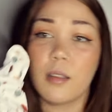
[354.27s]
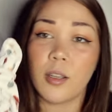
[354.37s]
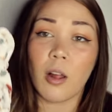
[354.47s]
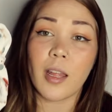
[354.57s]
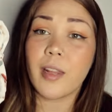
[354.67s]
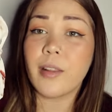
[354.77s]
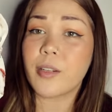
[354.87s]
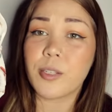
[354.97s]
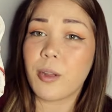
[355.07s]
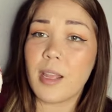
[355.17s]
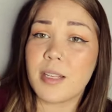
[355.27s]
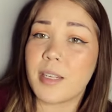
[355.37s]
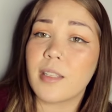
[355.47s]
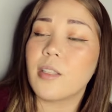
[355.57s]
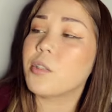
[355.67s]
Y'all, it looks
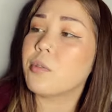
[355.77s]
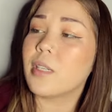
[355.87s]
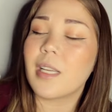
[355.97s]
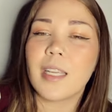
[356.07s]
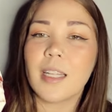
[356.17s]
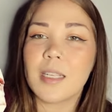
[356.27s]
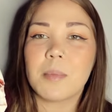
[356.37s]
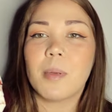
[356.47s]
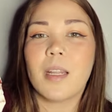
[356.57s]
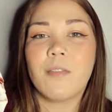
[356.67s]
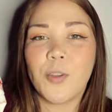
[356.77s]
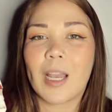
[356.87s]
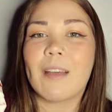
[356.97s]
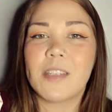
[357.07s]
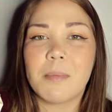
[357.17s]
crazy, it looks ridiculous, but if you
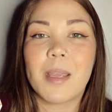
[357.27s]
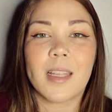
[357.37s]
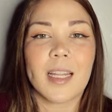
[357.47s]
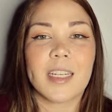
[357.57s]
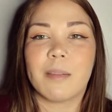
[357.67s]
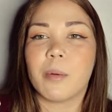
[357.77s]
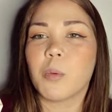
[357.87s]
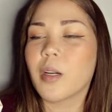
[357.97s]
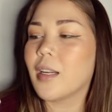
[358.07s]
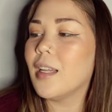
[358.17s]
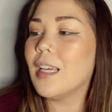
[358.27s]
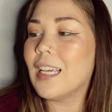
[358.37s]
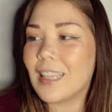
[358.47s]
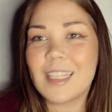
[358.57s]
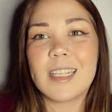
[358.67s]
have to make that diaper work,
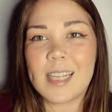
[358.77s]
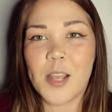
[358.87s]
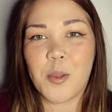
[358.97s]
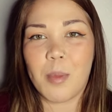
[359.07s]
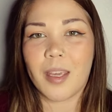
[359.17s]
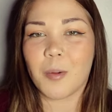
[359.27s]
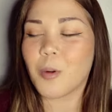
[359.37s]
this is how you make it